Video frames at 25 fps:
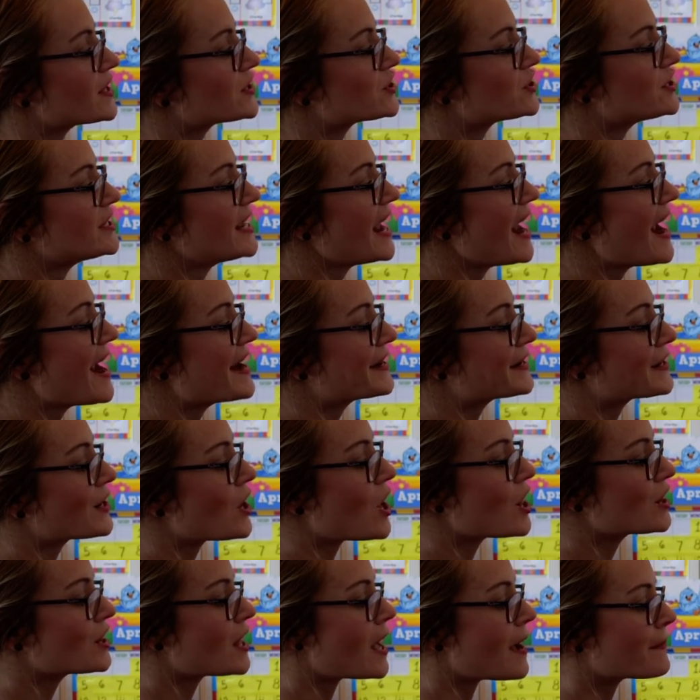she ate it
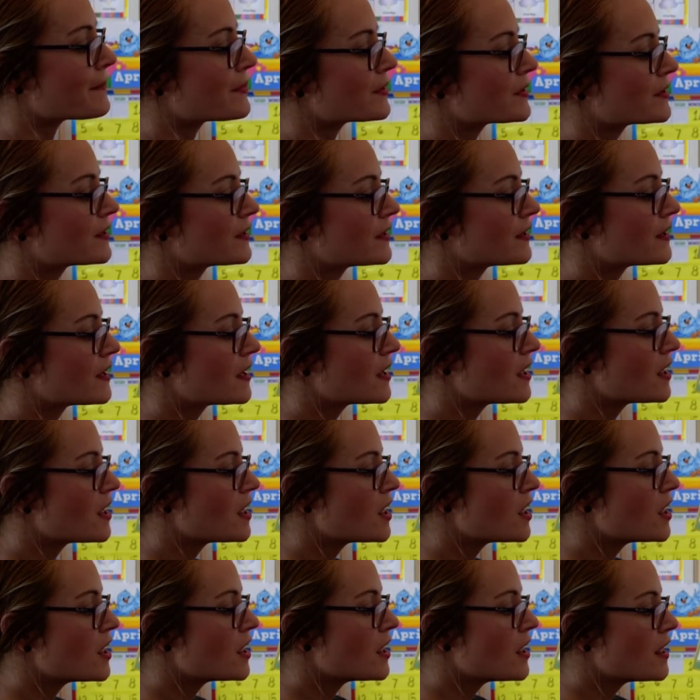all up.
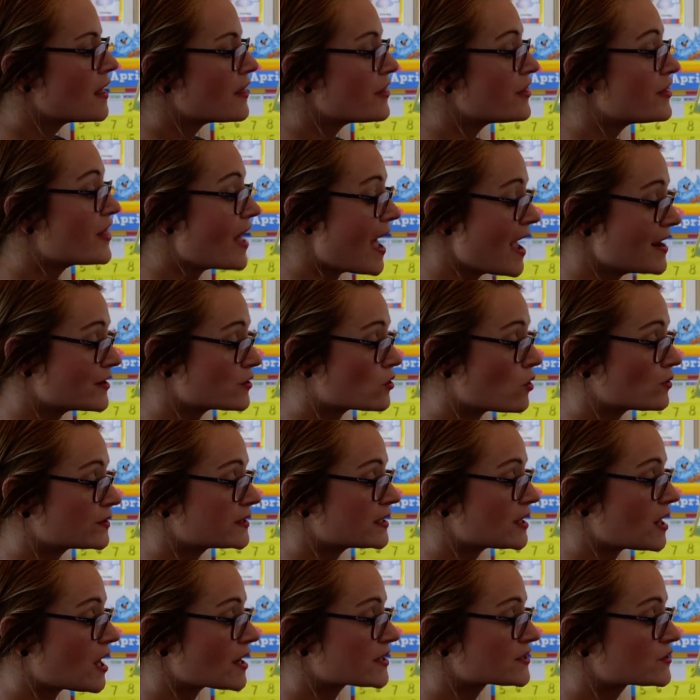Then
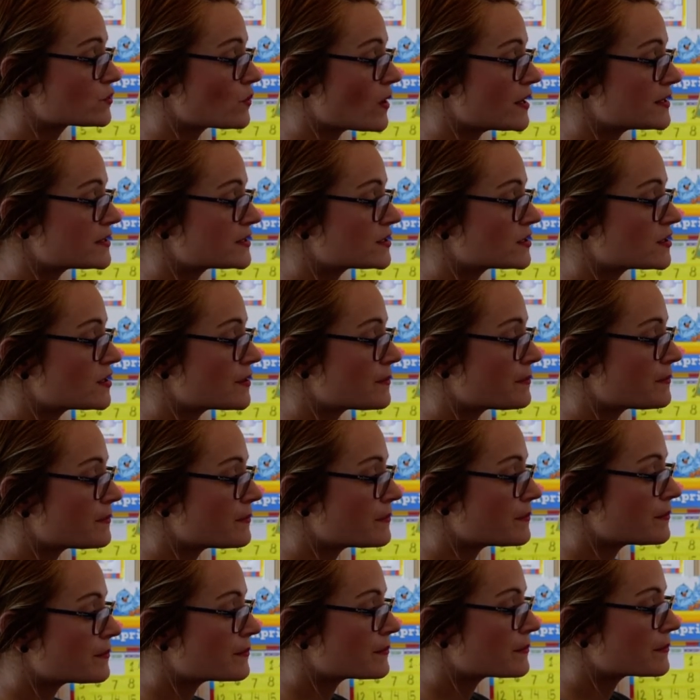Goldilocks went to
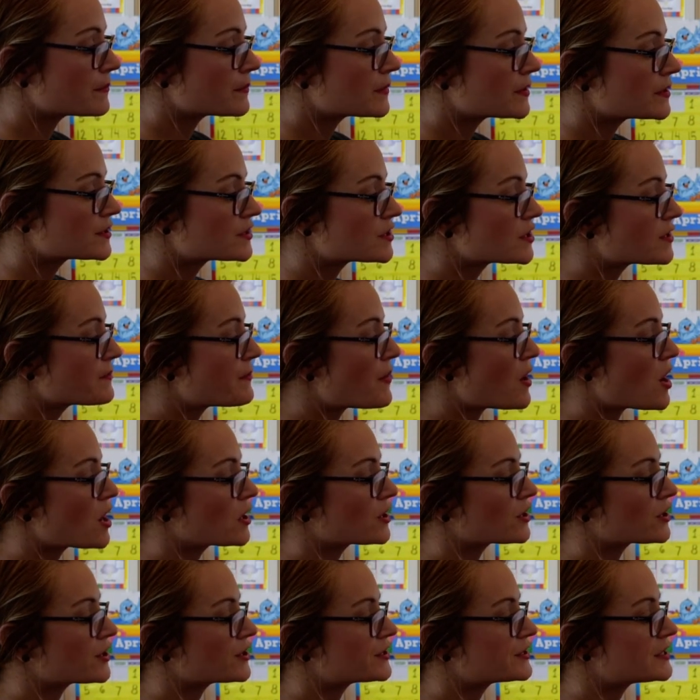the
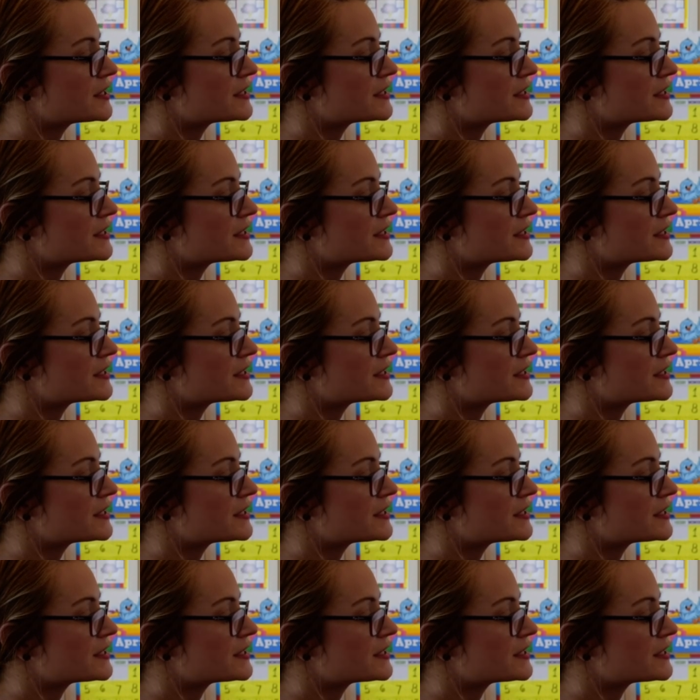parlor to